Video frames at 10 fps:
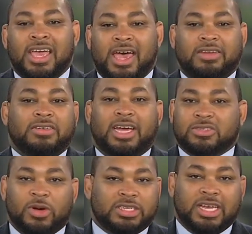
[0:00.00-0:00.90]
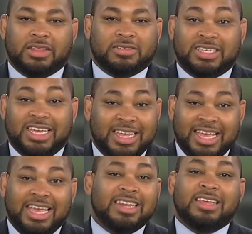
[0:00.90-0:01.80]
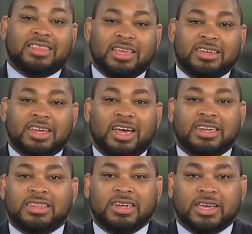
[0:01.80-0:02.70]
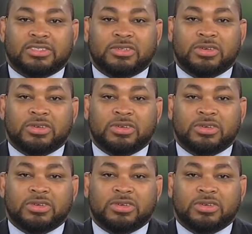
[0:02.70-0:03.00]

How do you guys work together to get anything done in the next